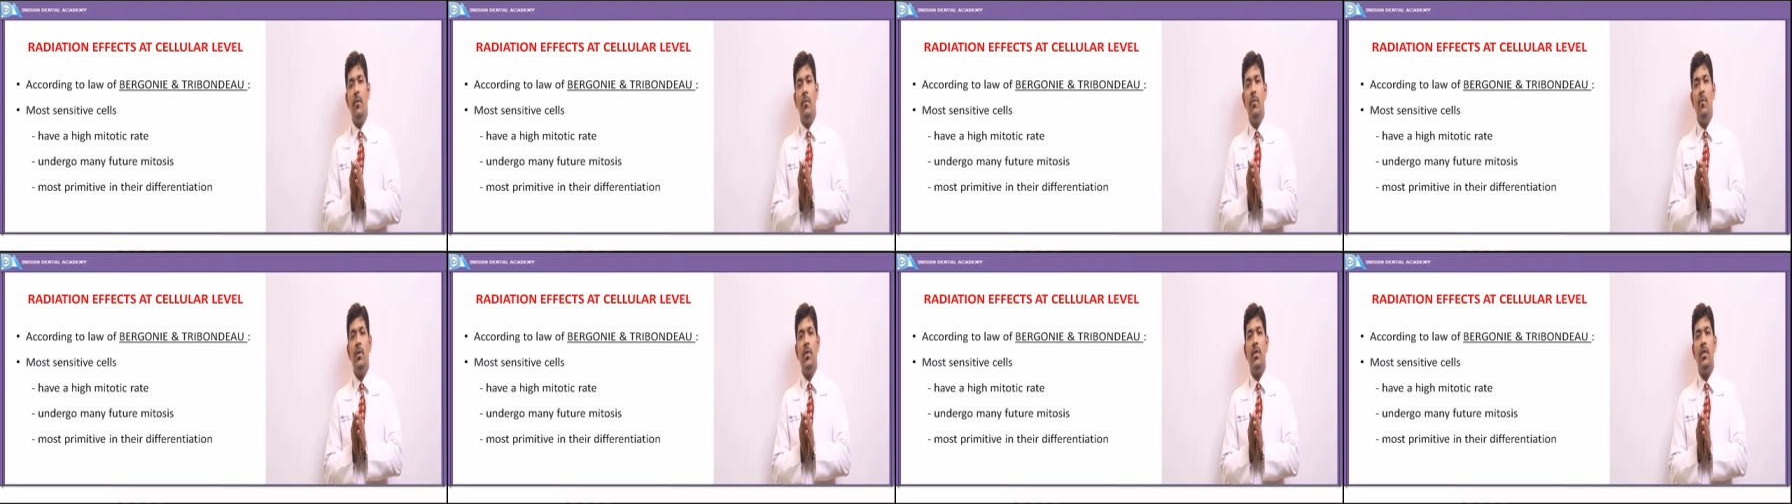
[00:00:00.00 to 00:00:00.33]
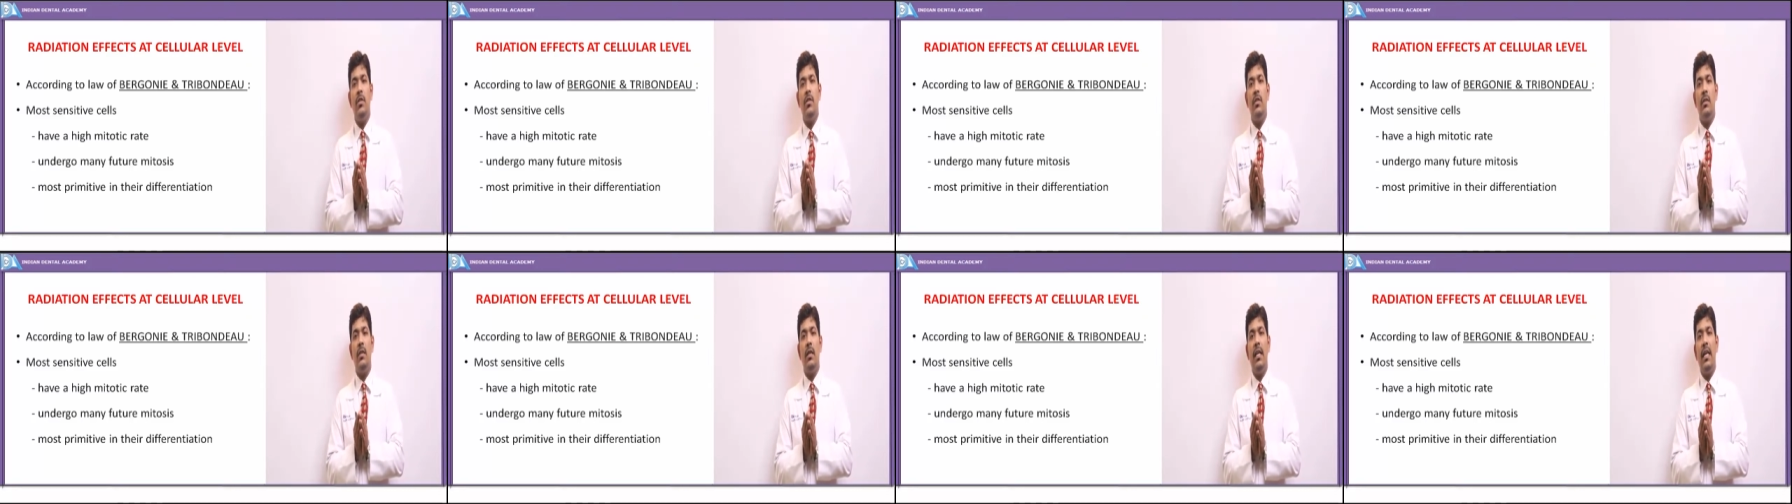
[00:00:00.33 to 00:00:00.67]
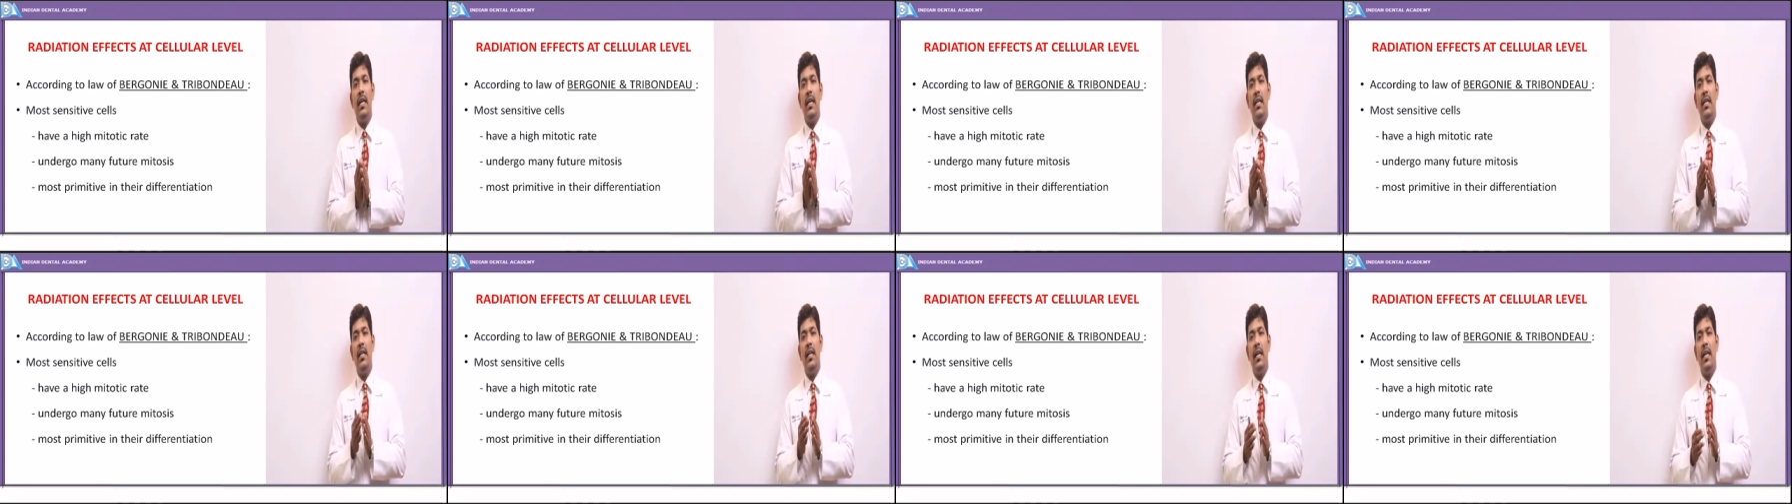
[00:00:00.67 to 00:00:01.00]
which is
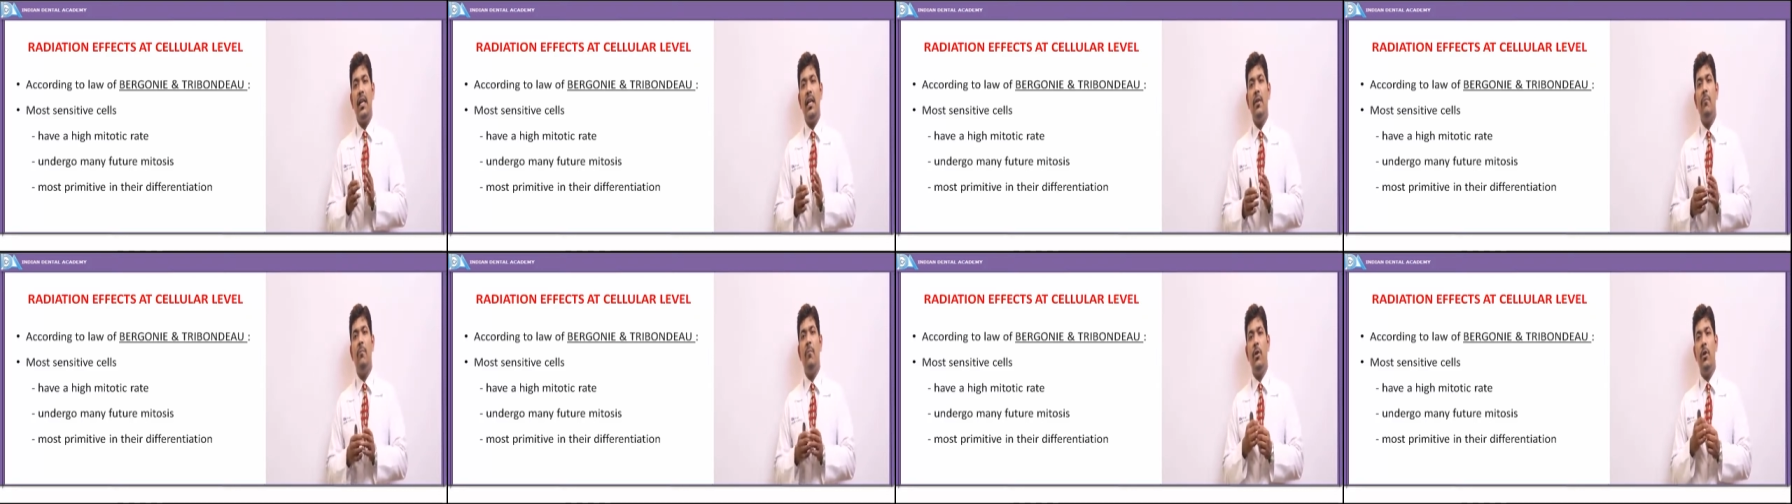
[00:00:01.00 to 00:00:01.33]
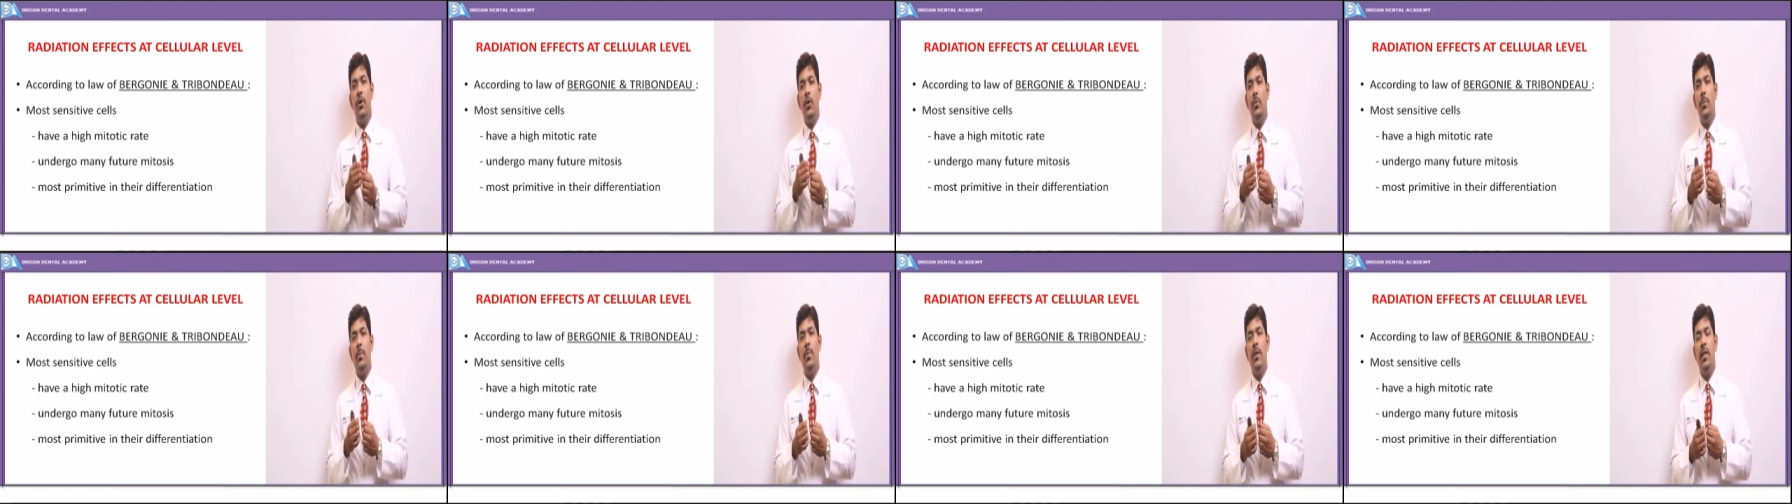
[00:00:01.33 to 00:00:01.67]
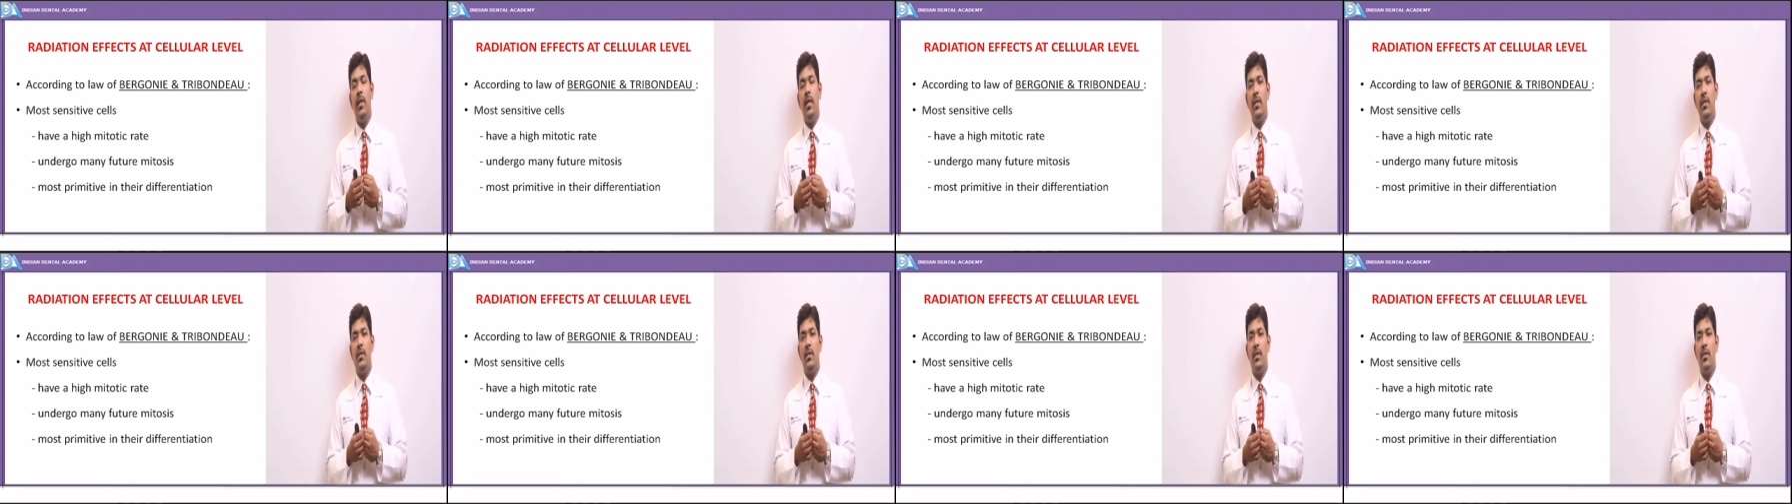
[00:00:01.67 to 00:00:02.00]
getting ready for
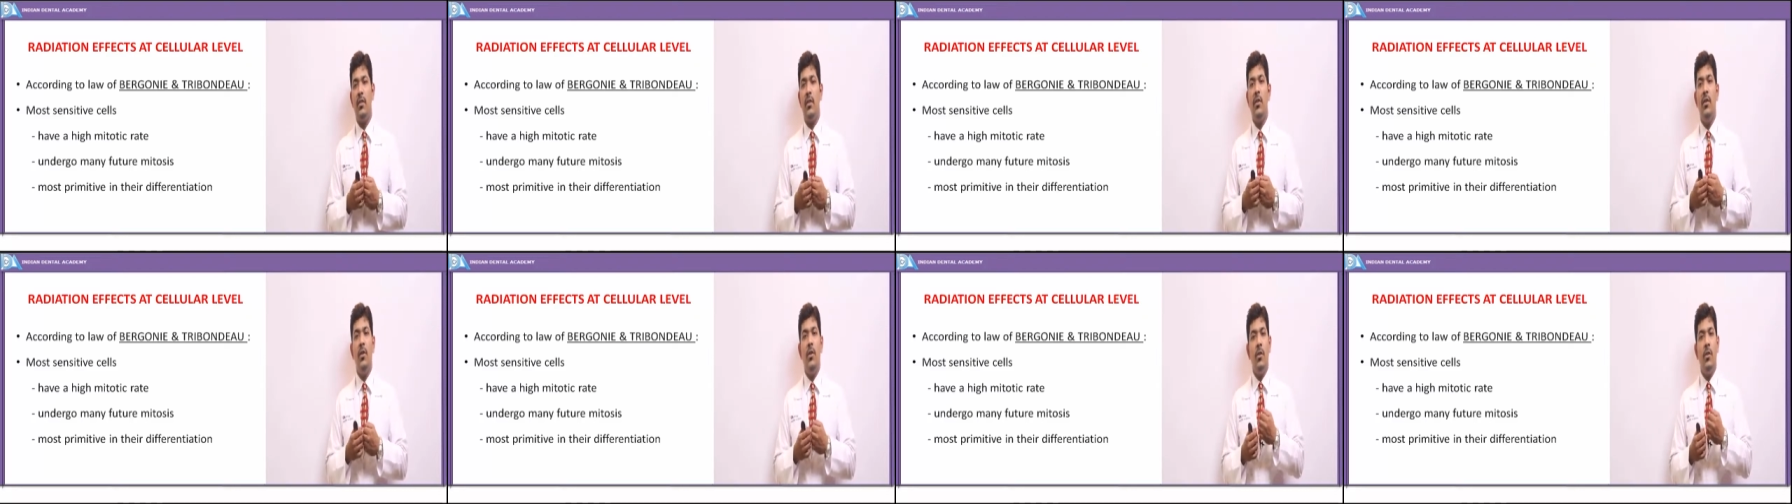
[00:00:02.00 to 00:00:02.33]
duplication.